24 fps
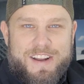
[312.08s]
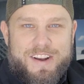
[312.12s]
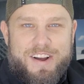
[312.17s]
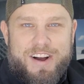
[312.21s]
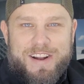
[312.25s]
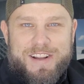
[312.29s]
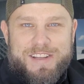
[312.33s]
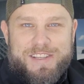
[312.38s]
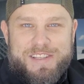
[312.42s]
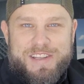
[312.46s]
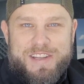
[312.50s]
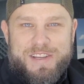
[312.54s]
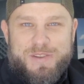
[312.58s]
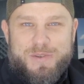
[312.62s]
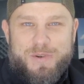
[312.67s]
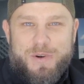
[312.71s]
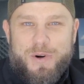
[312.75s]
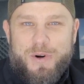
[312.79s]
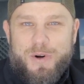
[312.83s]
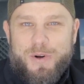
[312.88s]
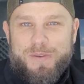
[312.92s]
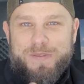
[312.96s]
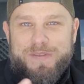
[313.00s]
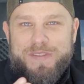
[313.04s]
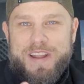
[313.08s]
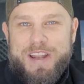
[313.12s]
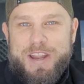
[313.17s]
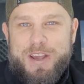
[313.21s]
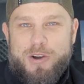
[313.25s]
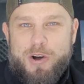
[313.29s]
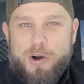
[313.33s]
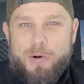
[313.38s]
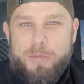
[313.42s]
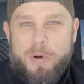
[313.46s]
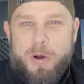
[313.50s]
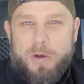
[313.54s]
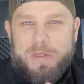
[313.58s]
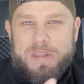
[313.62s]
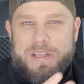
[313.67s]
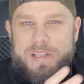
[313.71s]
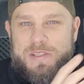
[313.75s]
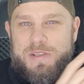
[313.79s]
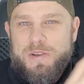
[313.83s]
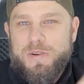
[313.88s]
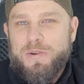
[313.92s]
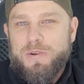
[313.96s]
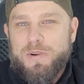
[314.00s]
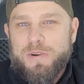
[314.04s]
could honestly do a whole video about
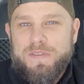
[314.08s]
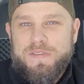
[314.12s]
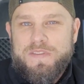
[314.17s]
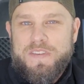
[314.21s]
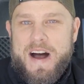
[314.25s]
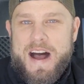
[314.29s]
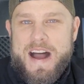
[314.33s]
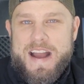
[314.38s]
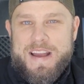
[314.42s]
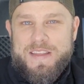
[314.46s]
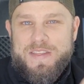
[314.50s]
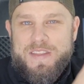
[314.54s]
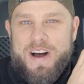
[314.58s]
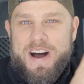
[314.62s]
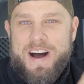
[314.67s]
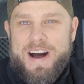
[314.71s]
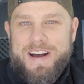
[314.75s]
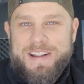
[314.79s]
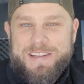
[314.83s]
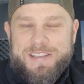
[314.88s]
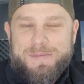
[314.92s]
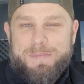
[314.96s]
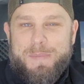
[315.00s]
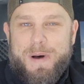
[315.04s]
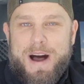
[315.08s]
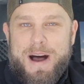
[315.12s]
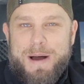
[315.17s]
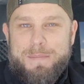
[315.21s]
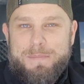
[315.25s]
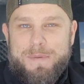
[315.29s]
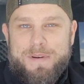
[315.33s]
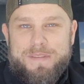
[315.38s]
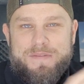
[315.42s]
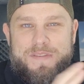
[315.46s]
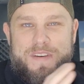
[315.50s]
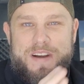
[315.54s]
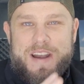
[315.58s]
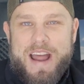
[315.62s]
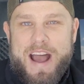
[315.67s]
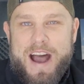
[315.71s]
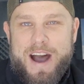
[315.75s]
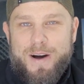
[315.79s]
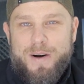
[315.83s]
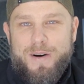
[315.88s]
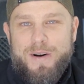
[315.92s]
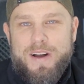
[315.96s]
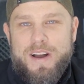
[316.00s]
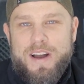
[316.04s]
this Google Fi and the hotspot, but for
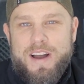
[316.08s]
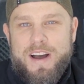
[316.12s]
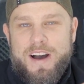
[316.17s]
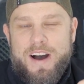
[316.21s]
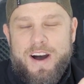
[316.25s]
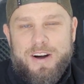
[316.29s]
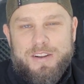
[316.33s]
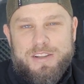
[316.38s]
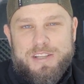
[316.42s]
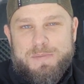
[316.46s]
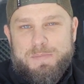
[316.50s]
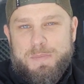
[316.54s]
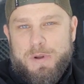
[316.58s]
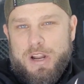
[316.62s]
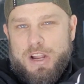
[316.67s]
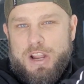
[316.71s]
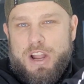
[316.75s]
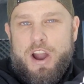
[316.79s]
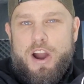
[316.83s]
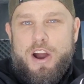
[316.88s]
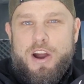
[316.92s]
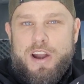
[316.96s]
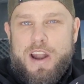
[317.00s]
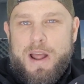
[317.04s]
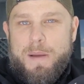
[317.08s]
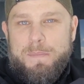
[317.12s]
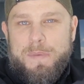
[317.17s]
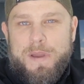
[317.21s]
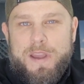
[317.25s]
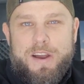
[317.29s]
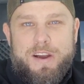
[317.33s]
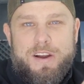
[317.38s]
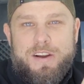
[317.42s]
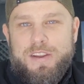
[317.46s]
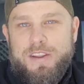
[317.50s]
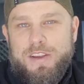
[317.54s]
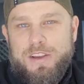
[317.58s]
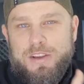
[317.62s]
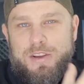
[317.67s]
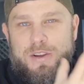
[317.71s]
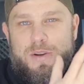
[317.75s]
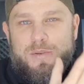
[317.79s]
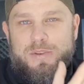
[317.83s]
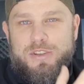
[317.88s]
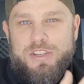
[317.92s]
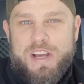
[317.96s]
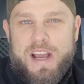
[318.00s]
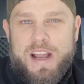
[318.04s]
now, I'll just put a card up here and you can
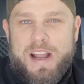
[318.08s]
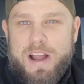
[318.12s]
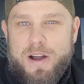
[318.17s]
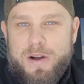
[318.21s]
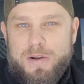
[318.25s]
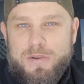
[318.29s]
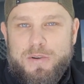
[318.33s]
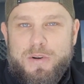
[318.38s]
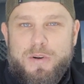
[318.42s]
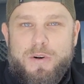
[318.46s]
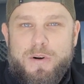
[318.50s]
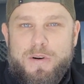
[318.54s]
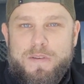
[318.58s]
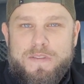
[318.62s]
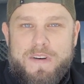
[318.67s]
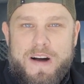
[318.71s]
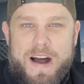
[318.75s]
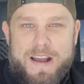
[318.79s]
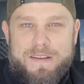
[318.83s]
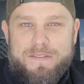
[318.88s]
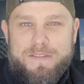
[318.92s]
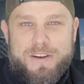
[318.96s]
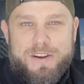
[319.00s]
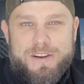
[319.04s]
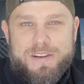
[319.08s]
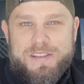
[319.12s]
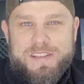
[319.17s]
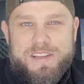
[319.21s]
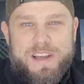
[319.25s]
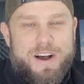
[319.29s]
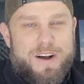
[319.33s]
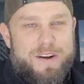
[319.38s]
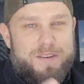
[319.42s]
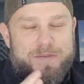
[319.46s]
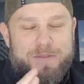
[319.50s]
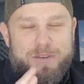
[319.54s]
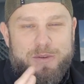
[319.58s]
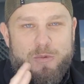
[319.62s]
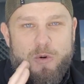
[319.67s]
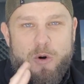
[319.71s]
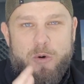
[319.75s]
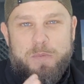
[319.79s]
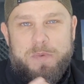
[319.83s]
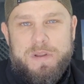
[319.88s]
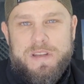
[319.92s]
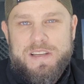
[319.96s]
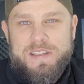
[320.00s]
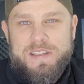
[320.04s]
go check out Google Fi for yourself. You won't be